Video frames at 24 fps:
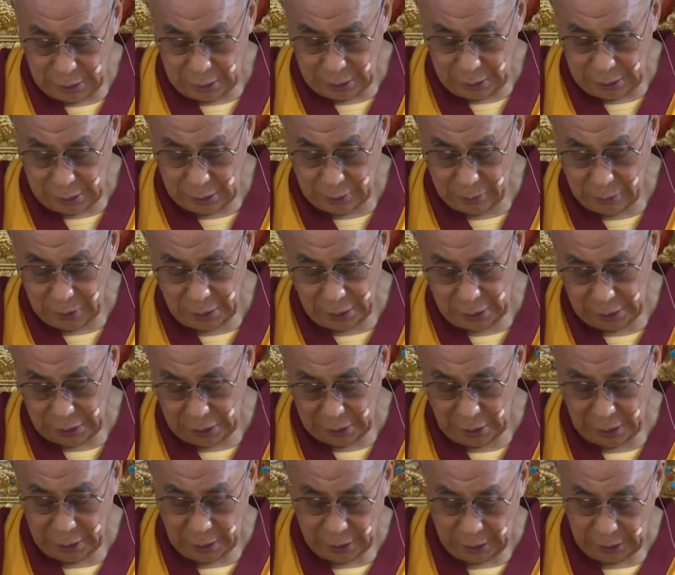And
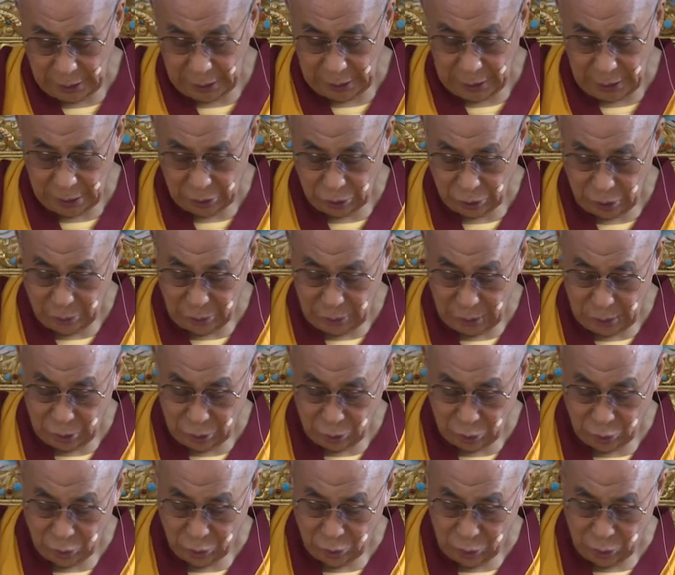counting from your mouth,
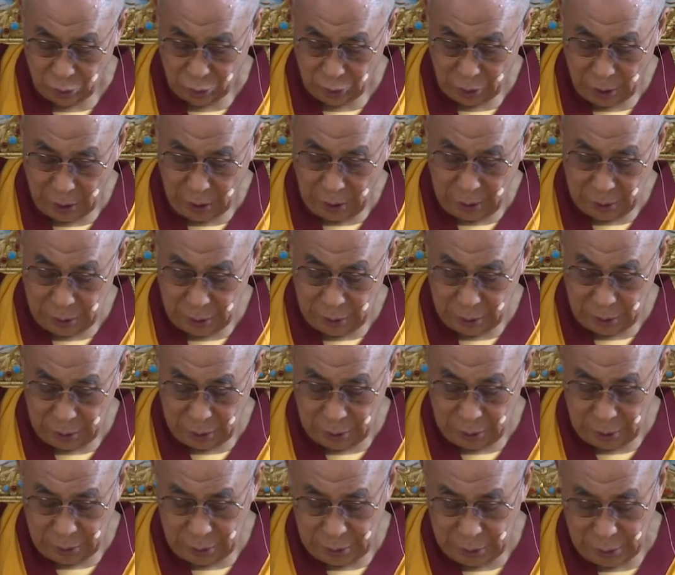and all, even
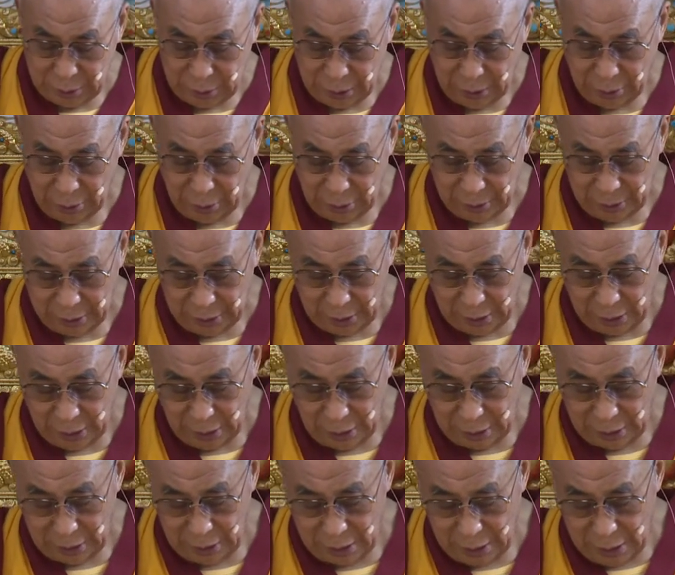if you count
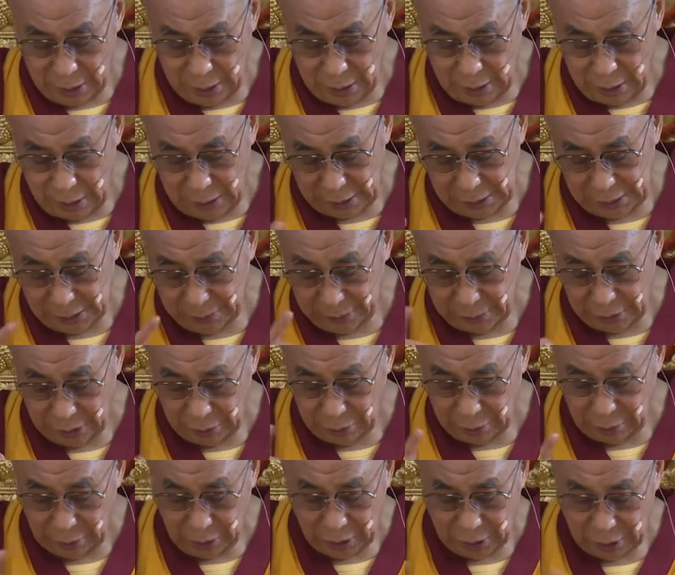by your mouth or
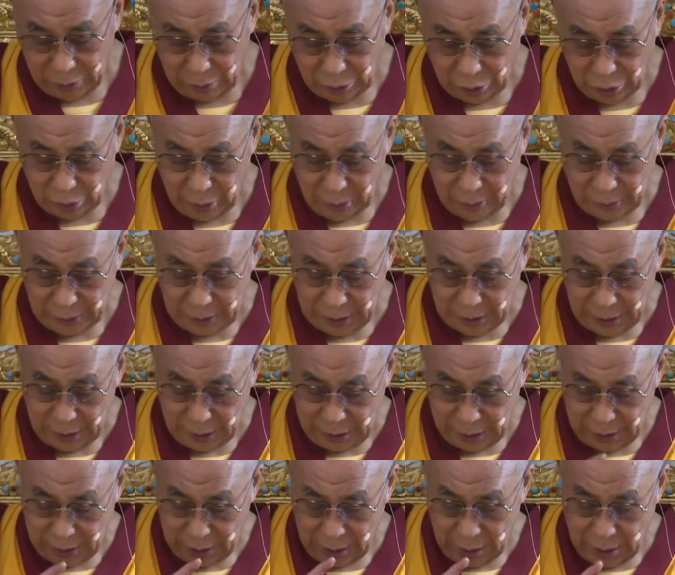using your fingers, but if
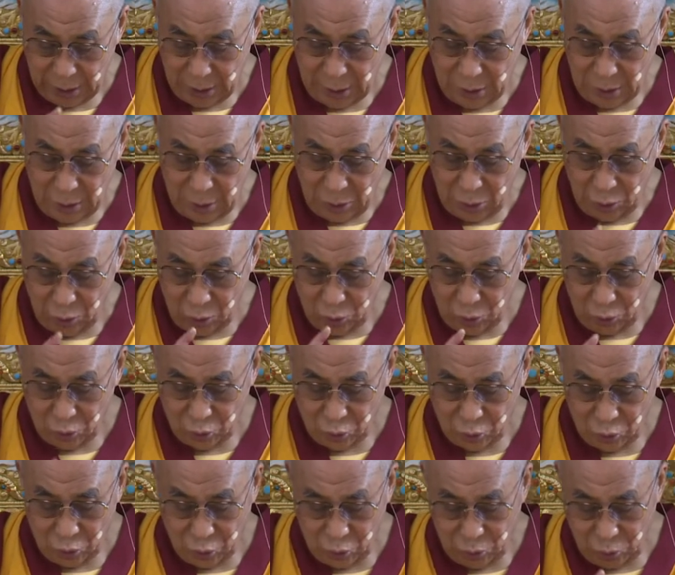your mind is
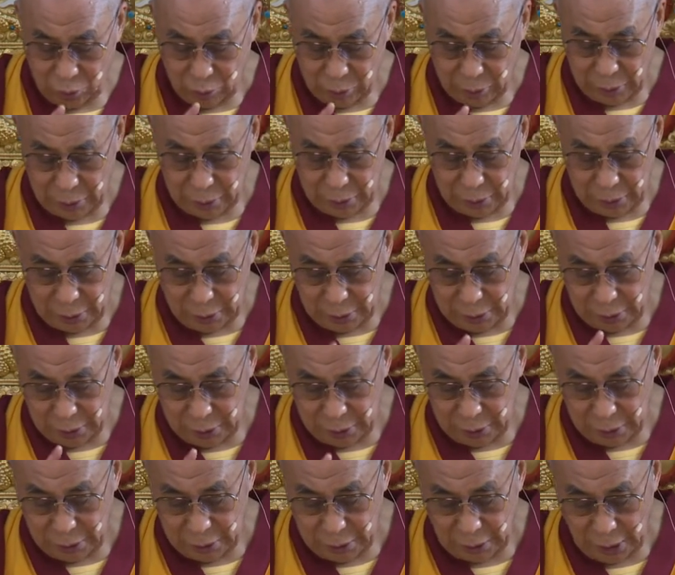distracted somewhere else,
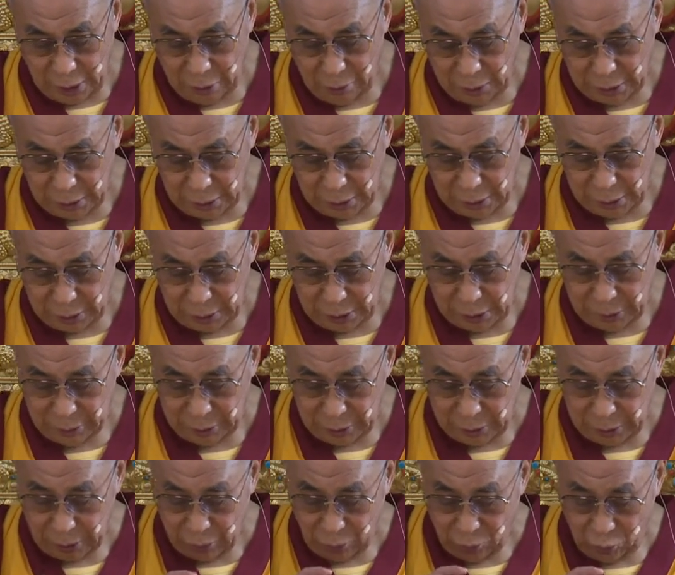
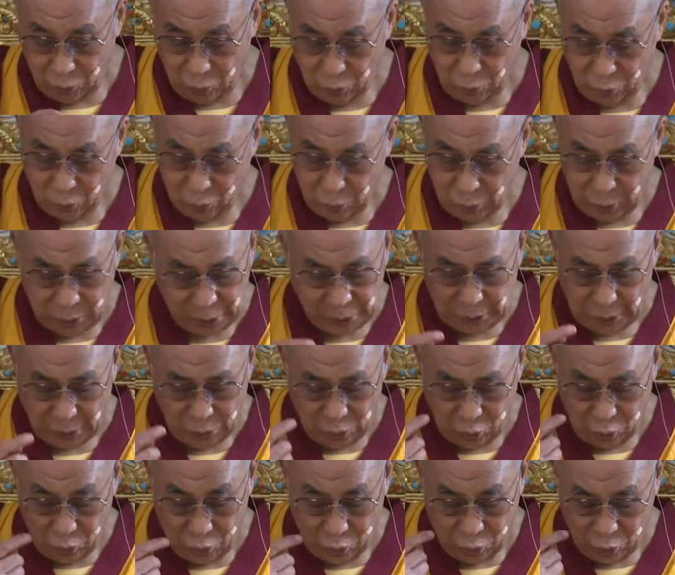then it's
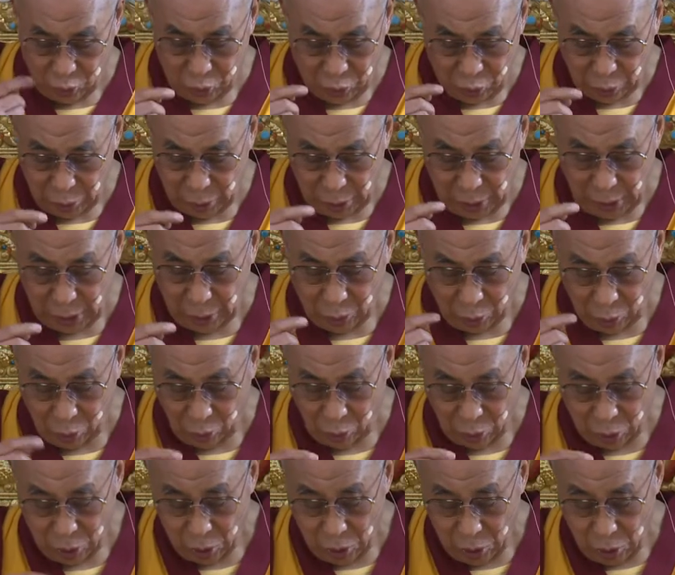of not much use.